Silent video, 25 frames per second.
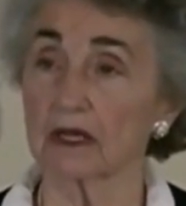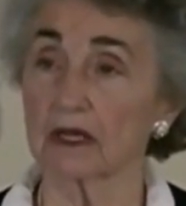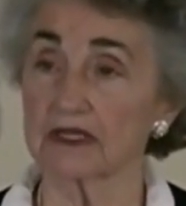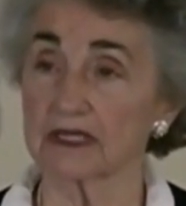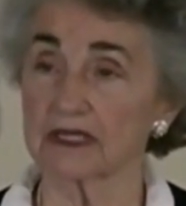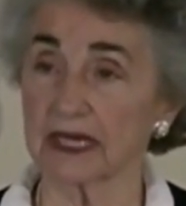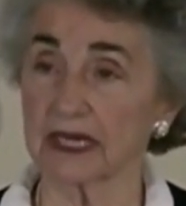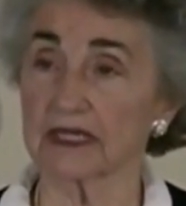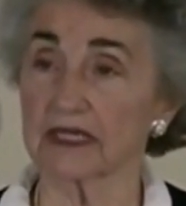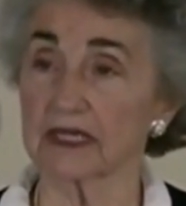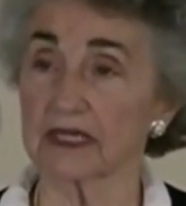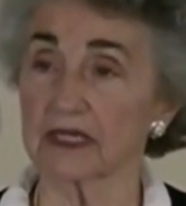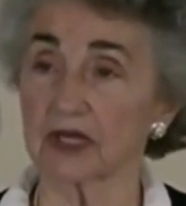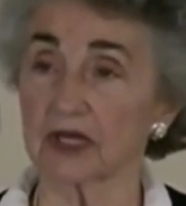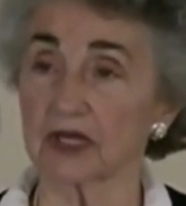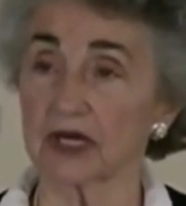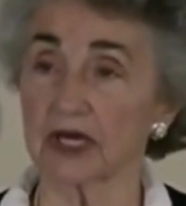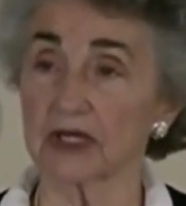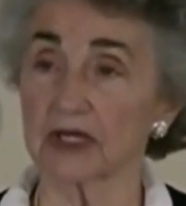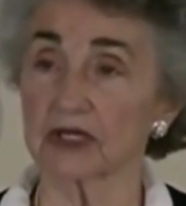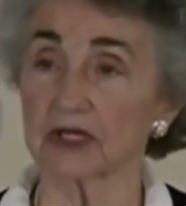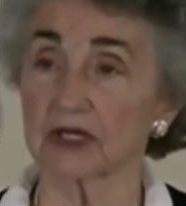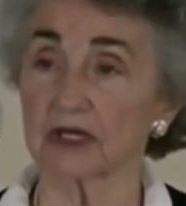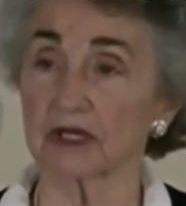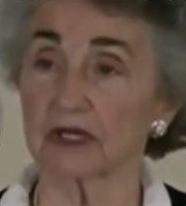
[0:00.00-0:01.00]
sex
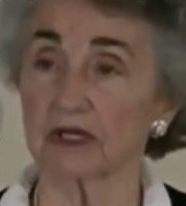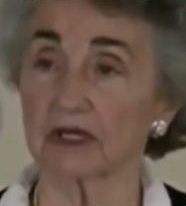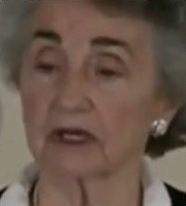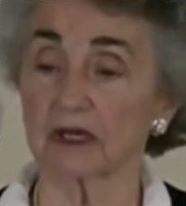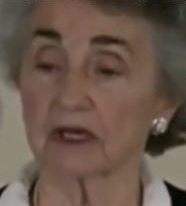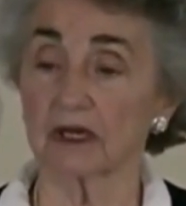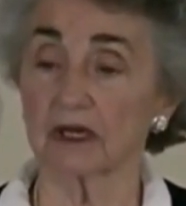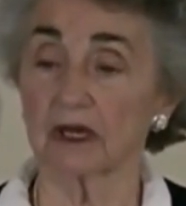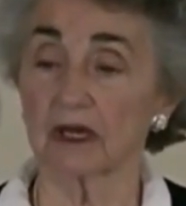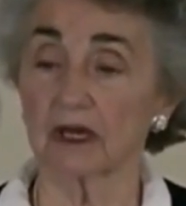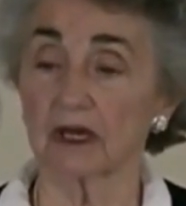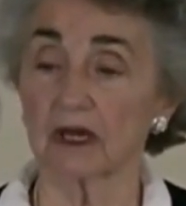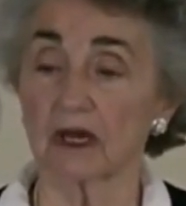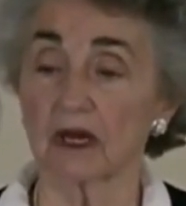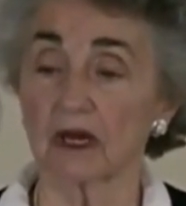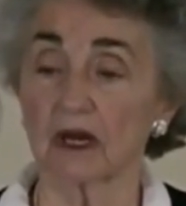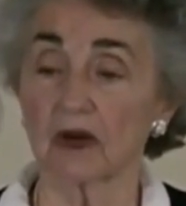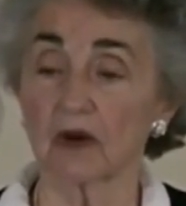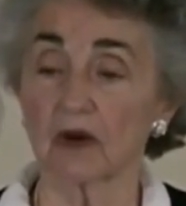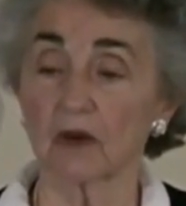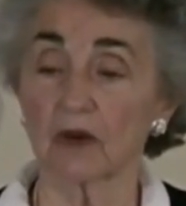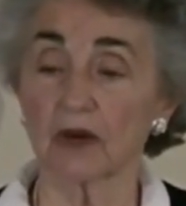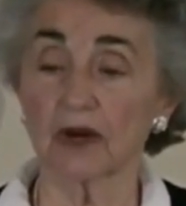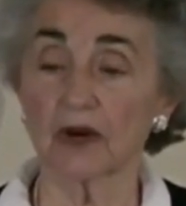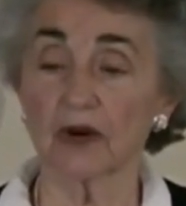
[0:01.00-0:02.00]
education.
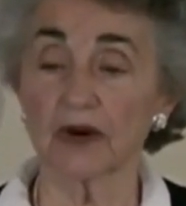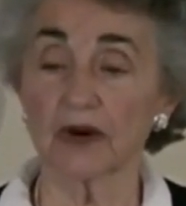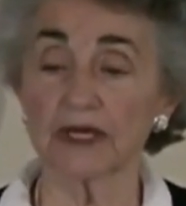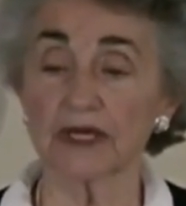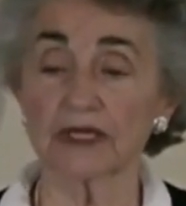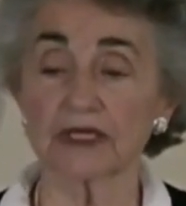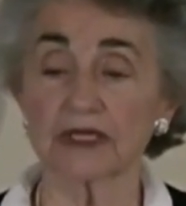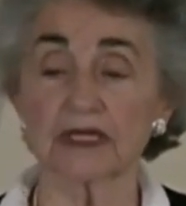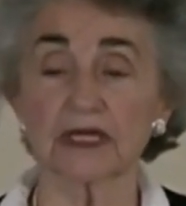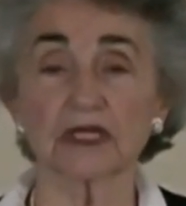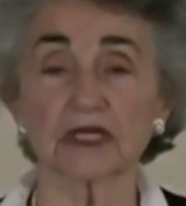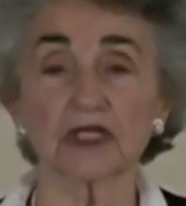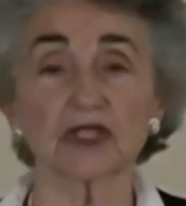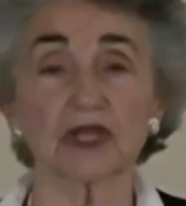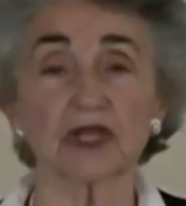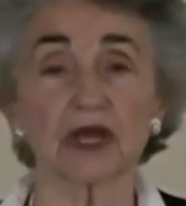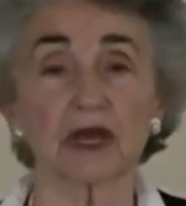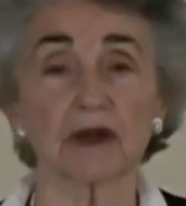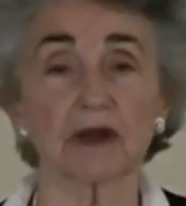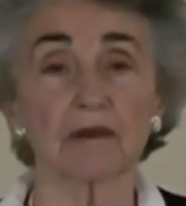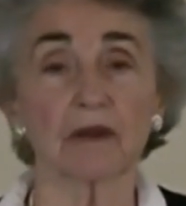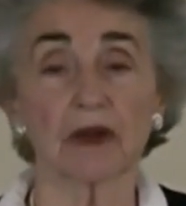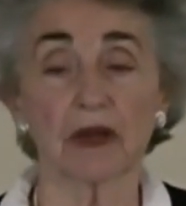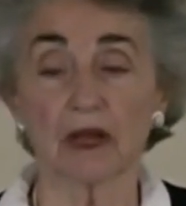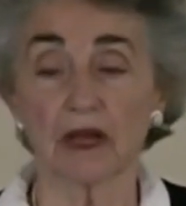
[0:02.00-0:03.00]
We're going to teach
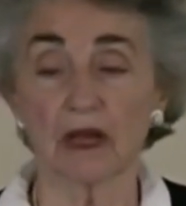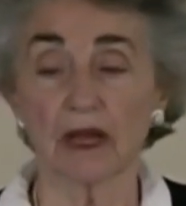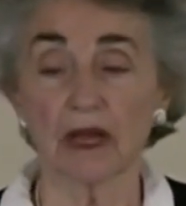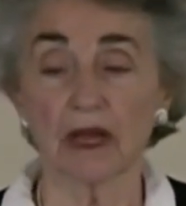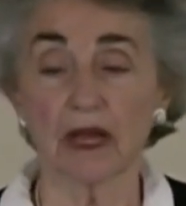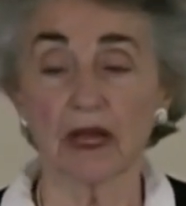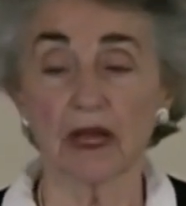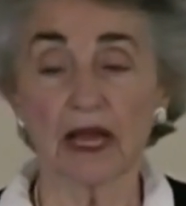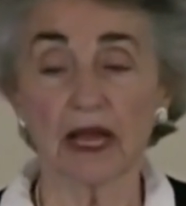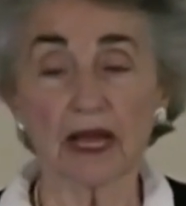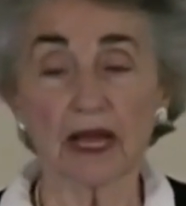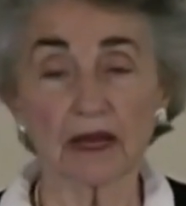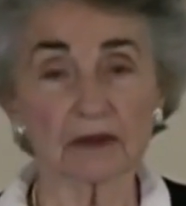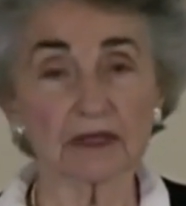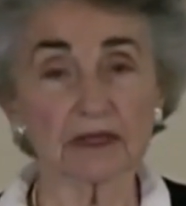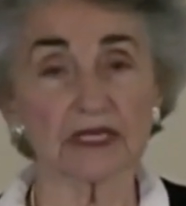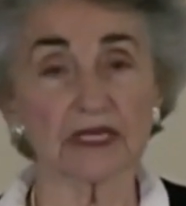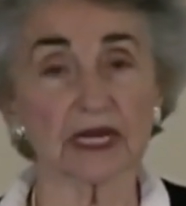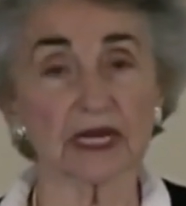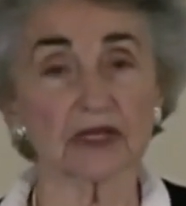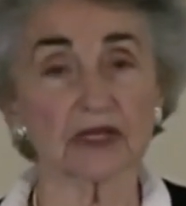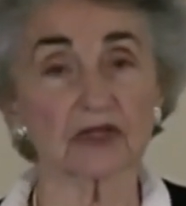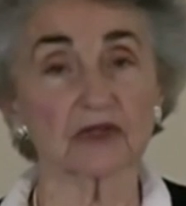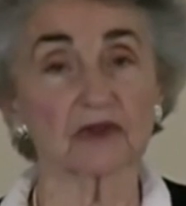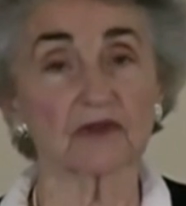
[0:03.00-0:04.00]
them
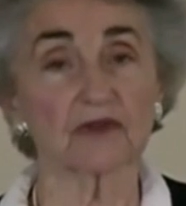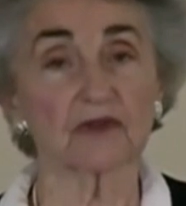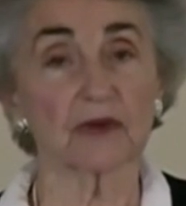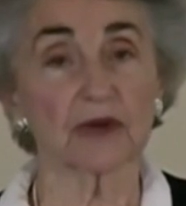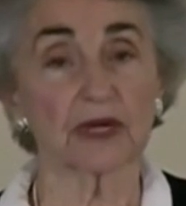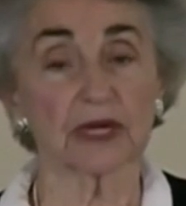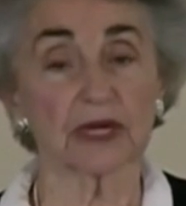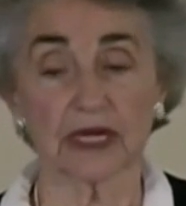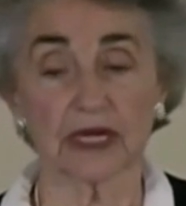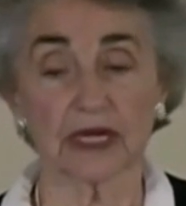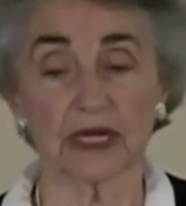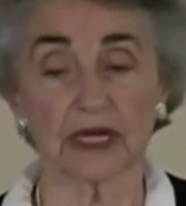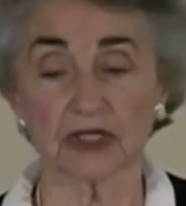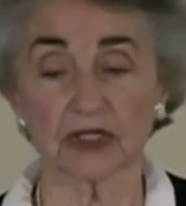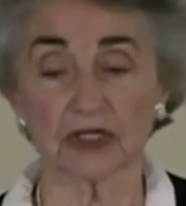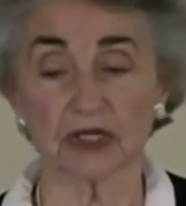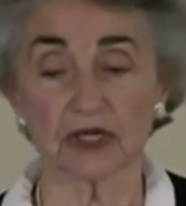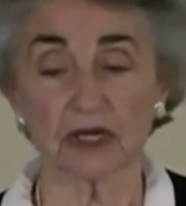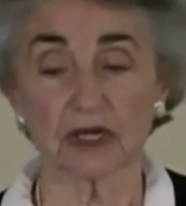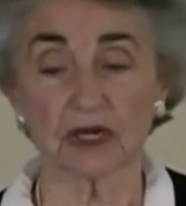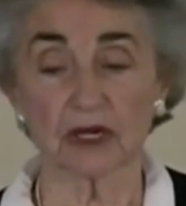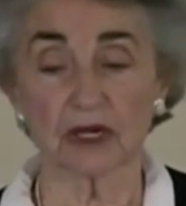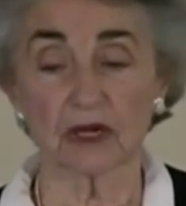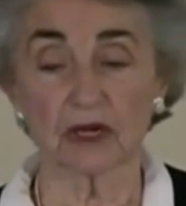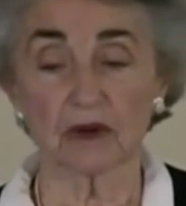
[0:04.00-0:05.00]
heterosexual
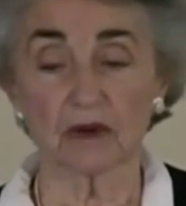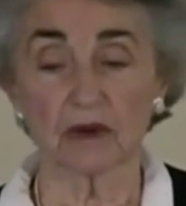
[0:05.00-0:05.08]
fornication.